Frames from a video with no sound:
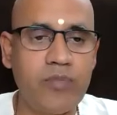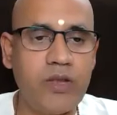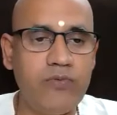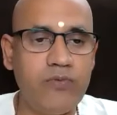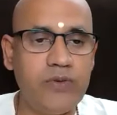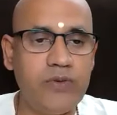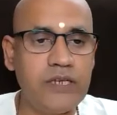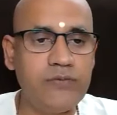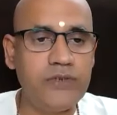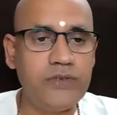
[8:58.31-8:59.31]
with a
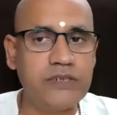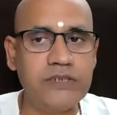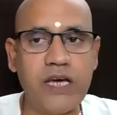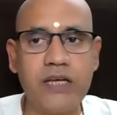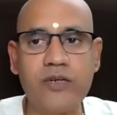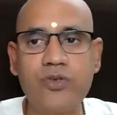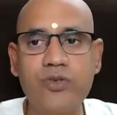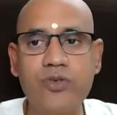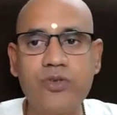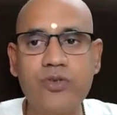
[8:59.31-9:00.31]
selfish desire to
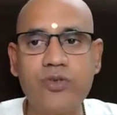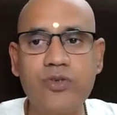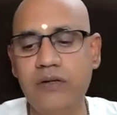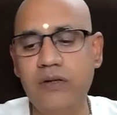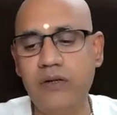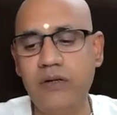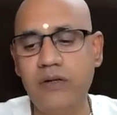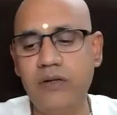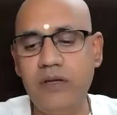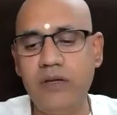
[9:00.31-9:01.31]
fulfill
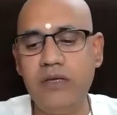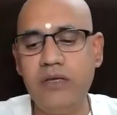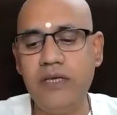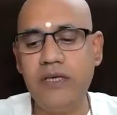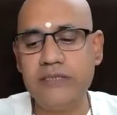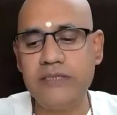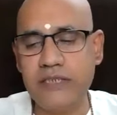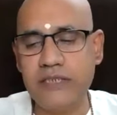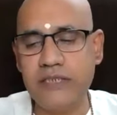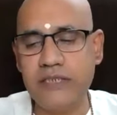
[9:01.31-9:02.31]
he
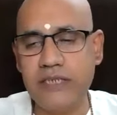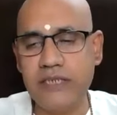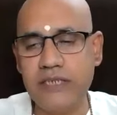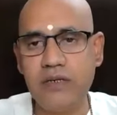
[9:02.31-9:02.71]
hesitates,